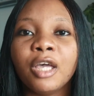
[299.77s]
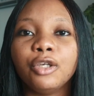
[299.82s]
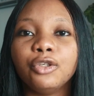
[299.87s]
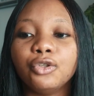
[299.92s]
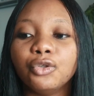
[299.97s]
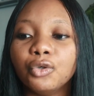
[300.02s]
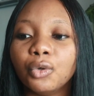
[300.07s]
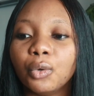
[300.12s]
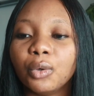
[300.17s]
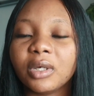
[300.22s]

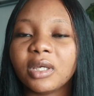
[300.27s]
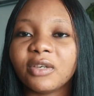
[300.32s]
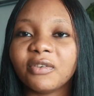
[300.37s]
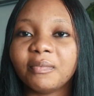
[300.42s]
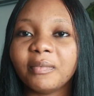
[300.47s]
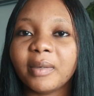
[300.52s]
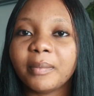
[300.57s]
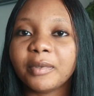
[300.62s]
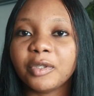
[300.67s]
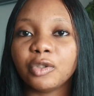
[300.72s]
you know,
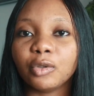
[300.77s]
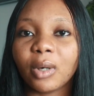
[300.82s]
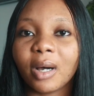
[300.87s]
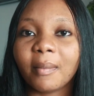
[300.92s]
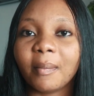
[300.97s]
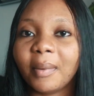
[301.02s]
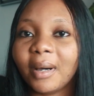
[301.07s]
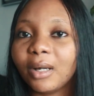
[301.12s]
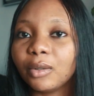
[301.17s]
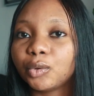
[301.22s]
if maybe you're
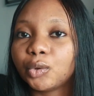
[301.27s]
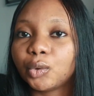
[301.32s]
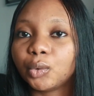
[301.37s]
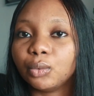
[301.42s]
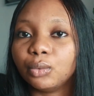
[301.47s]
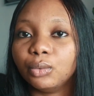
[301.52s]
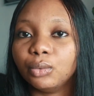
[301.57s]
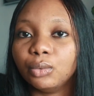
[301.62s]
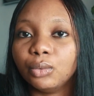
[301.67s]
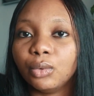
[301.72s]
about
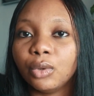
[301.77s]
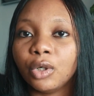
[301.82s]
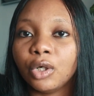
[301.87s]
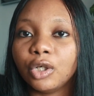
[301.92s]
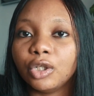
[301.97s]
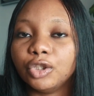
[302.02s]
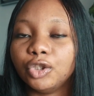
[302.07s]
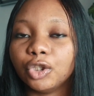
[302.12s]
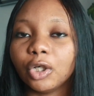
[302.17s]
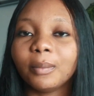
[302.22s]
to
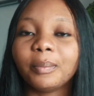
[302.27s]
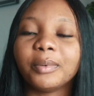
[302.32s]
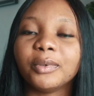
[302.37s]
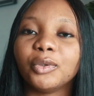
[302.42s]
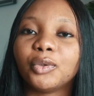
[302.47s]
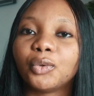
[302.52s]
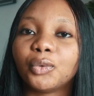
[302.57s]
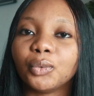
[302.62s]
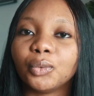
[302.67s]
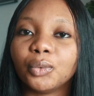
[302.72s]
jump
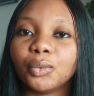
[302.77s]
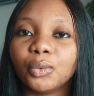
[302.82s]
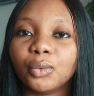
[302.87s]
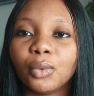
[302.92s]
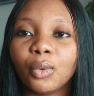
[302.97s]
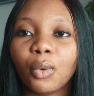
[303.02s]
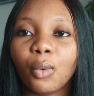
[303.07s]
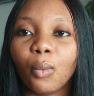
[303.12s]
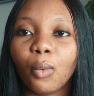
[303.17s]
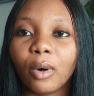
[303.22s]
into
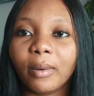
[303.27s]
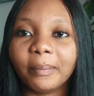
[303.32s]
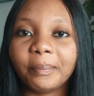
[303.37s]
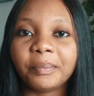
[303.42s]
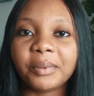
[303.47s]
one